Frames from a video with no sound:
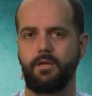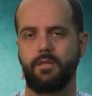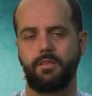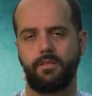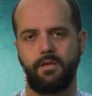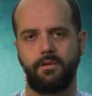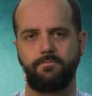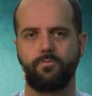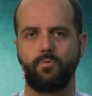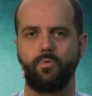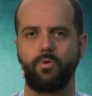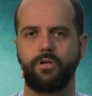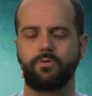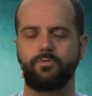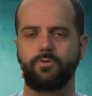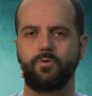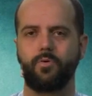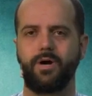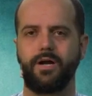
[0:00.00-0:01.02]
Therefore, it
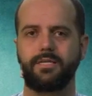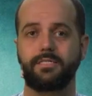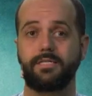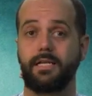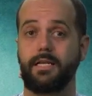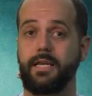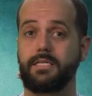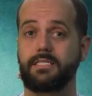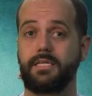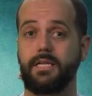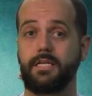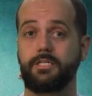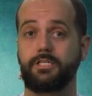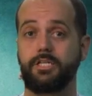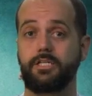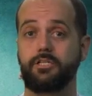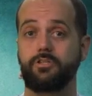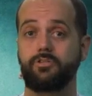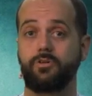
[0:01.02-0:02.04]
requires less
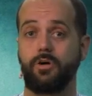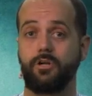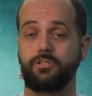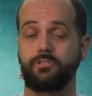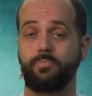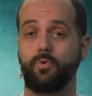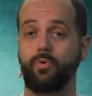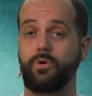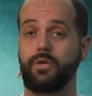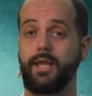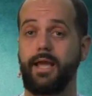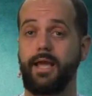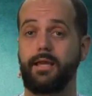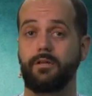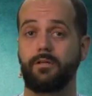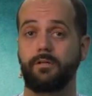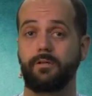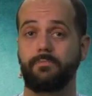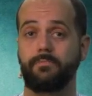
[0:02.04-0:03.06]
energy to transport and
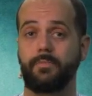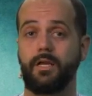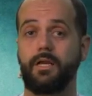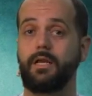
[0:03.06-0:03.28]
handle.